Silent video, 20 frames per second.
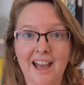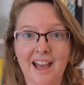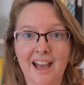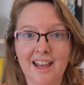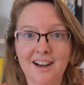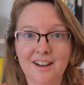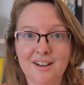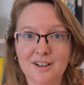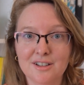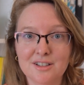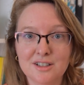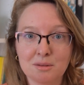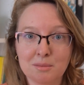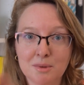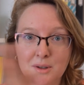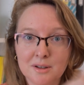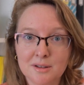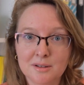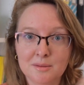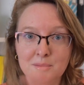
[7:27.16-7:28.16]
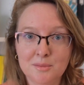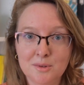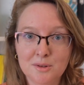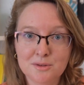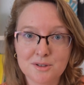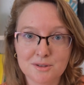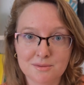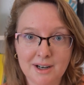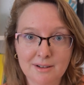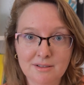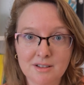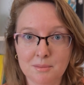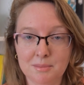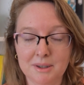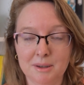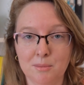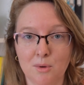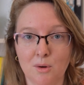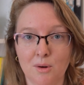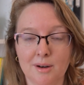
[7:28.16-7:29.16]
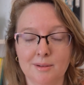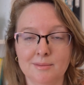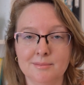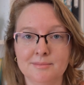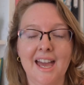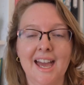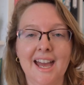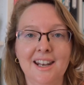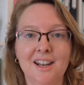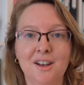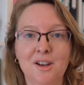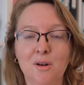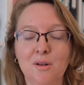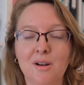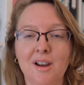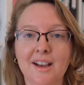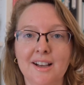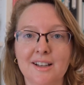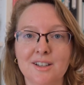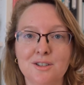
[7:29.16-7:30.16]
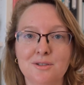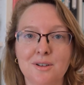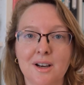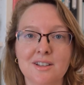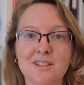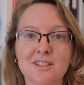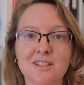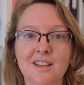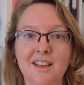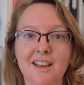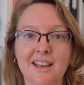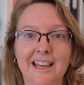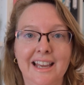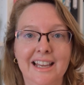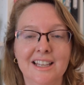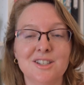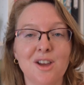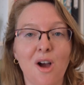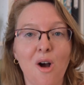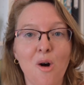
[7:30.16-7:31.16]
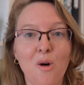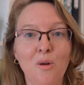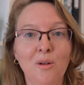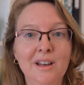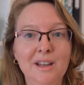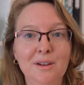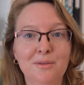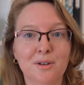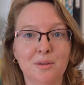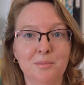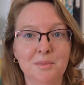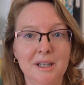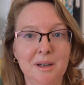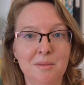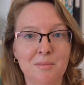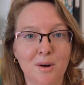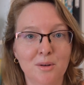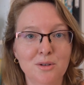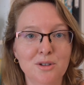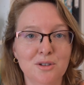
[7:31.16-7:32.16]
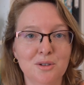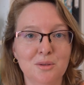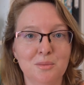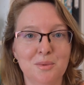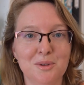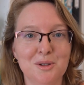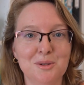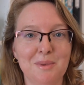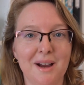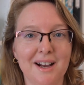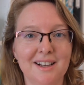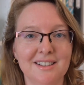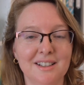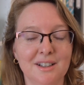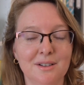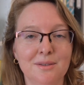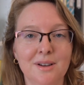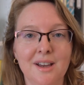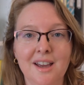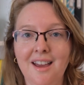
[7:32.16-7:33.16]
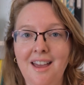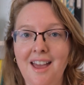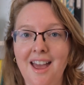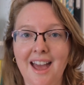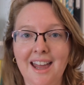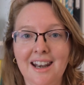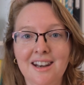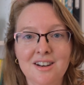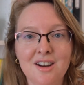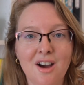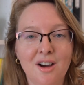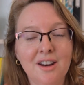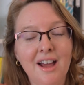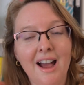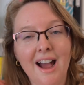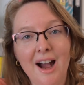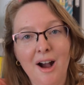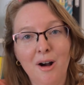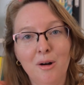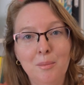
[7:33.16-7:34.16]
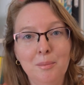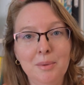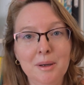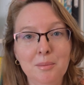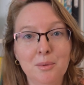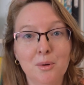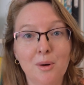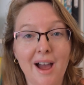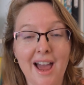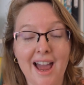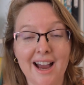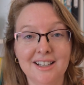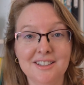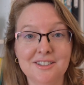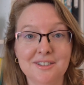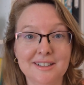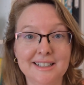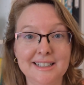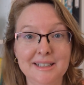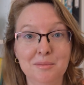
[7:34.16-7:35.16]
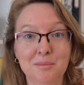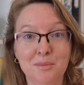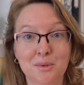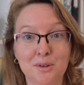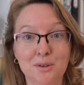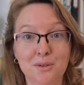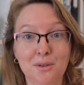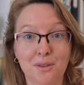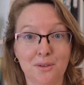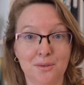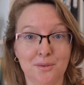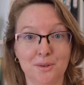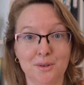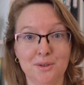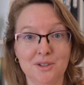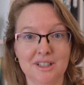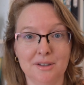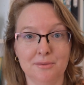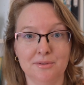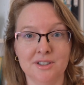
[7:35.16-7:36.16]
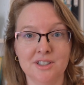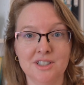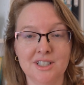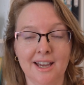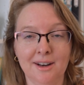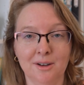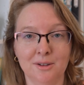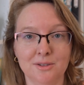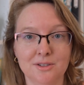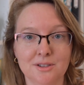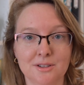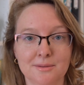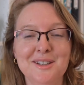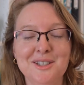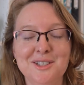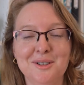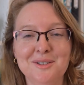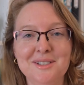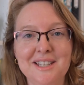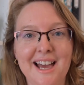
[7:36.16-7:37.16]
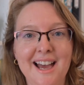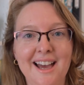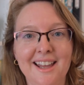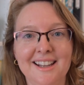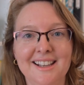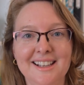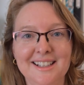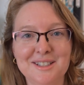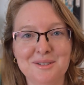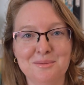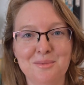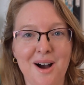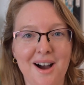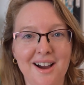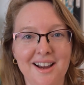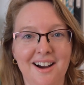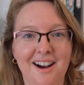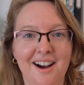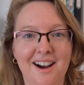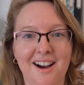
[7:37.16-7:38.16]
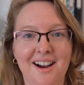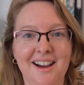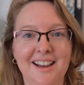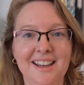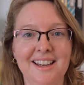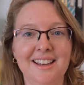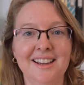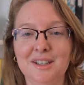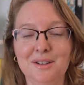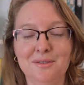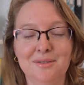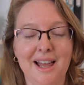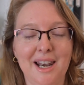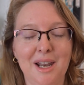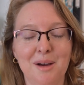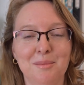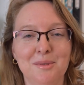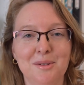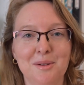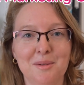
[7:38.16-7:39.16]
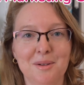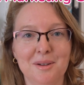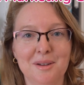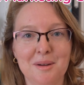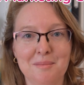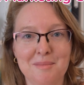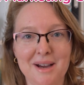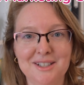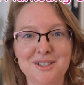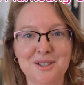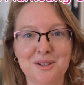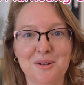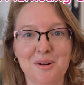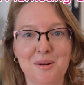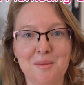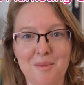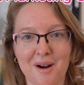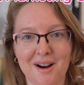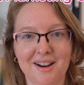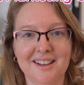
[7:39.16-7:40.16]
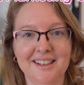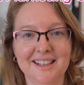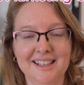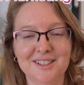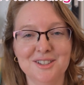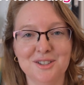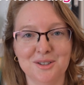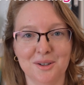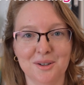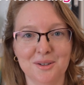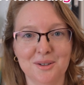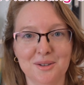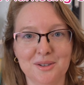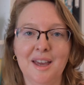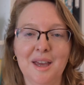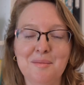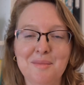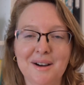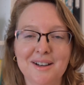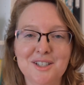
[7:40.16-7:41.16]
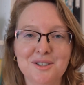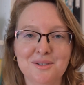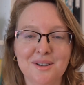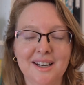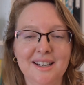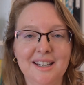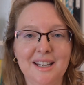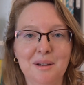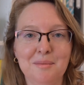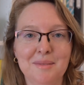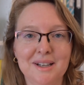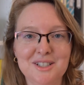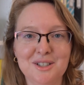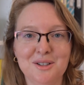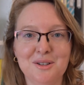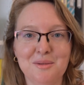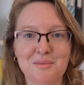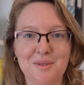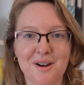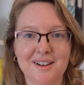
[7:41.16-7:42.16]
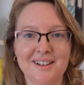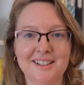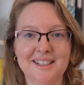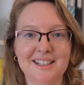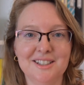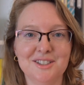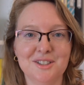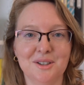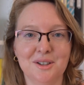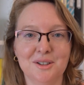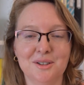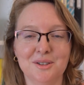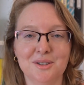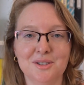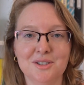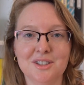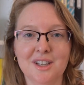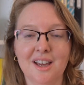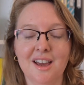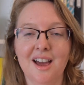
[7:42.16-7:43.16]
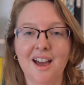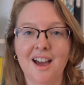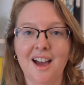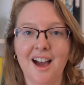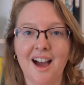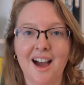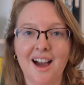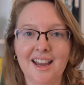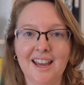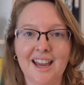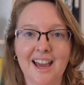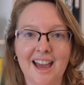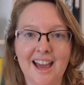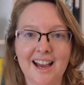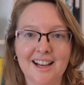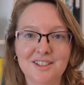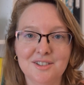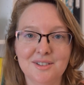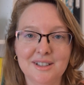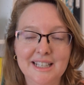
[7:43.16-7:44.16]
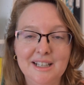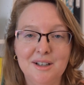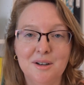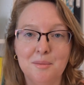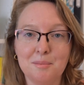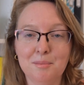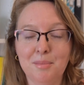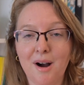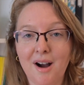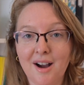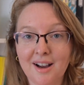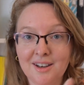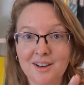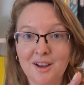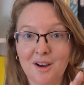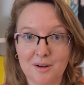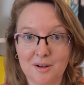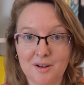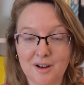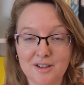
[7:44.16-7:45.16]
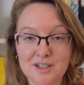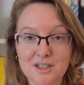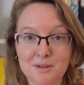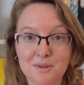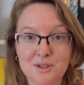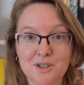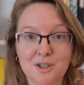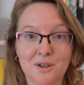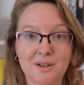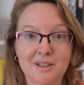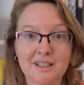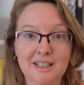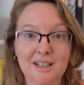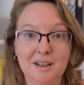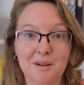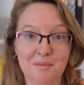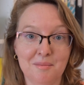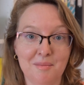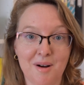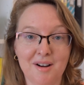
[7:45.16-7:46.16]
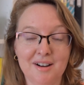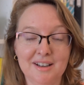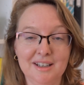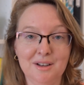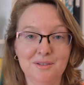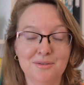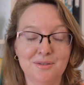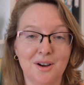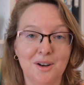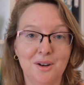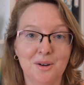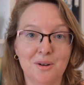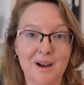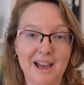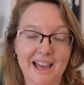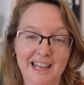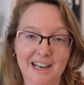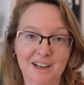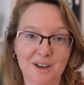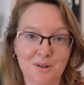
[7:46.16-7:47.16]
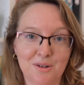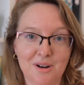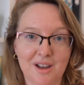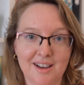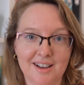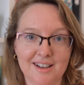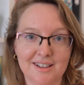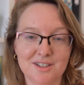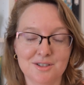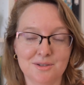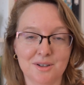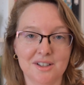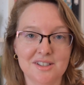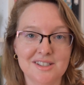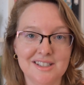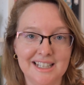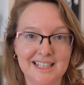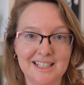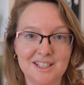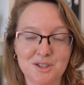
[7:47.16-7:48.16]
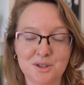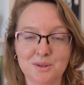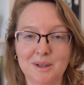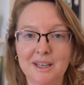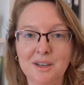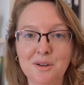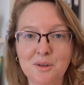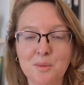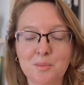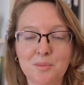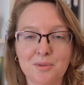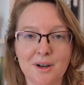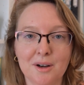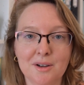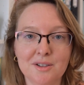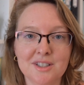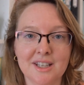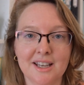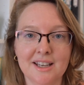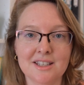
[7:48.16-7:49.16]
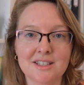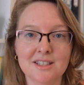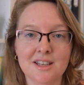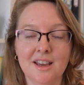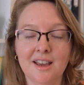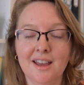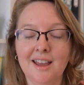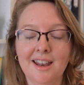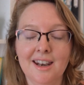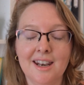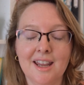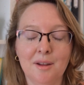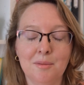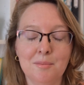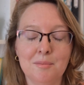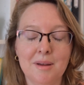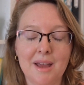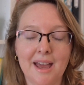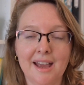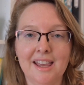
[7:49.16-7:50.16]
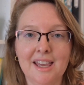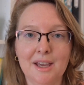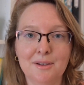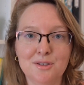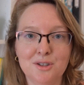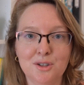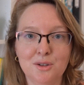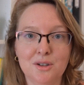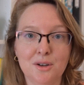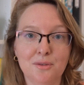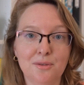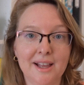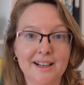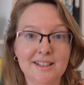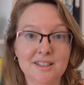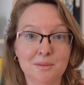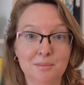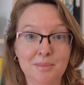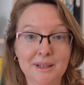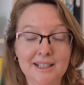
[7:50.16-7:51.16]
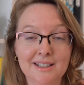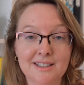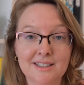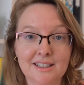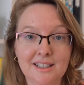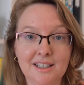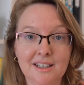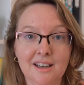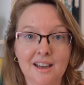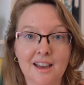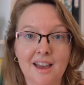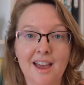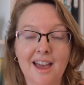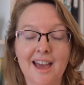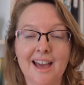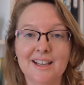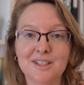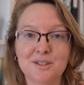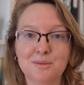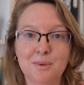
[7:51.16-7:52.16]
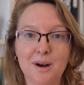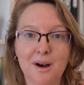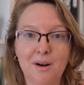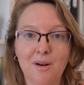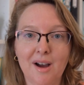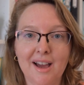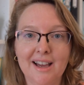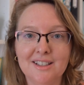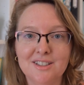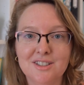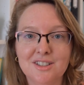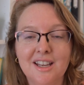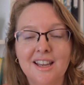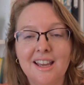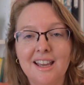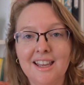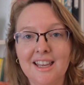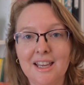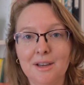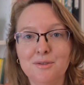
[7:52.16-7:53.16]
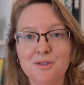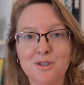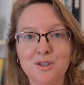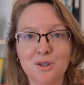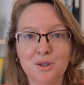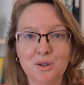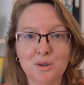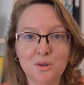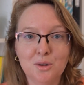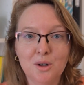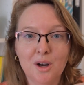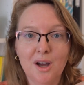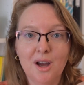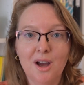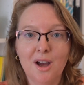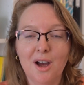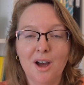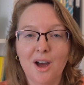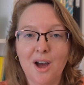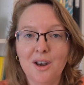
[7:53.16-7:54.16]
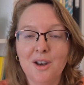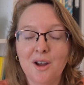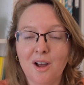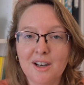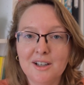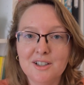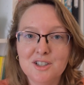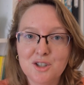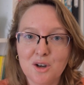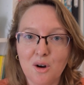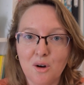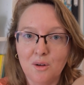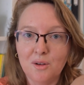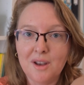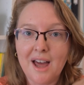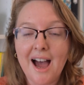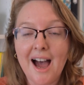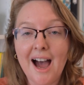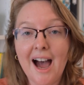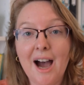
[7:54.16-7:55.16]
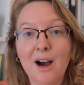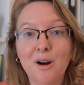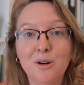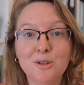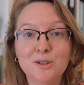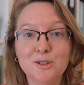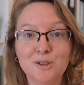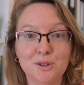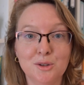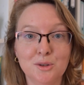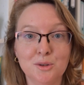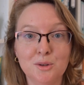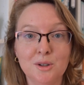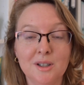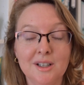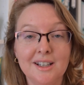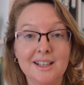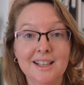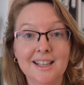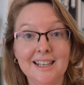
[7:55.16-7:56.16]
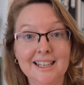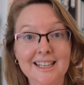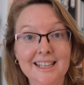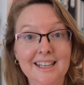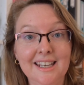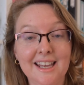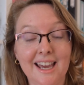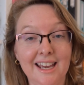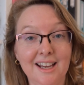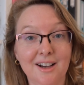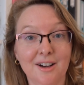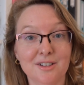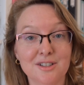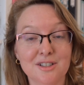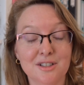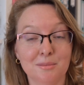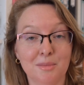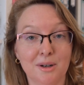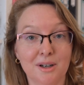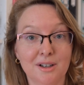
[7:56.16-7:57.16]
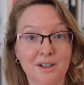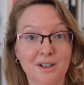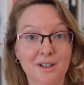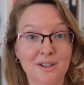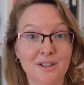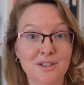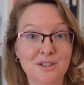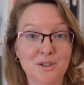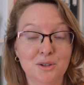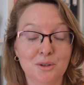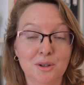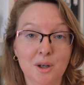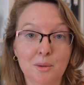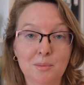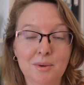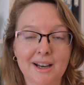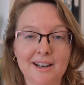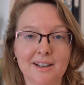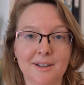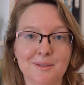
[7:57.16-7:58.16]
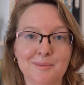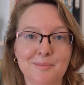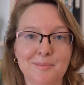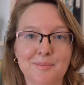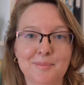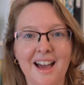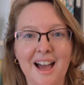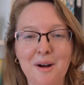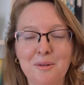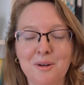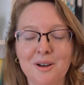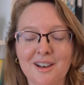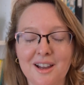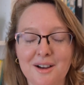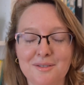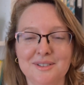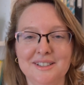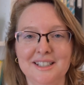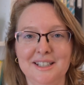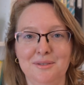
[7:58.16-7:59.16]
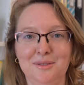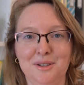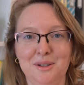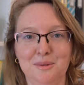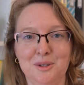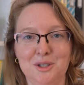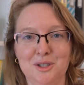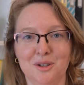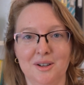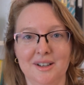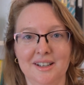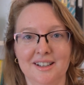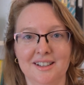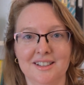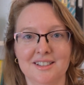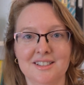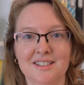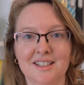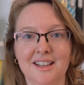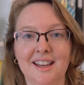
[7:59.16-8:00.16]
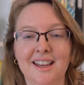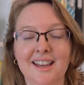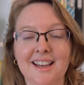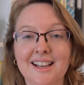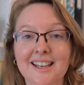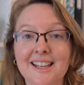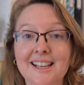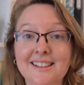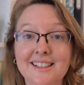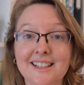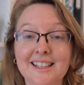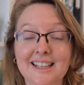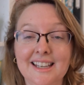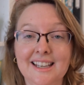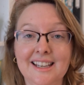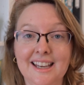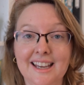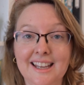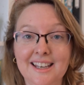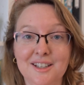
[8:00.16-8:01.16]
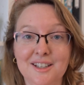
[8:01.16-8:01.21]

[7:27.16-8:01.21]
and a customer moves around a bit more. And the know, like and trust is only from the emotional perspective and not how people actually move through different channels. So that is why I developed the Magical Marketing Circle. In my training, Magical Marketing Circles, I actually combine customer journey, marketing funnel, and know, like and trust into a new process that gives you the flexibility as well as gives you knowledge on how to lead a customer to your brand. I would love it if you would join us. Click the link in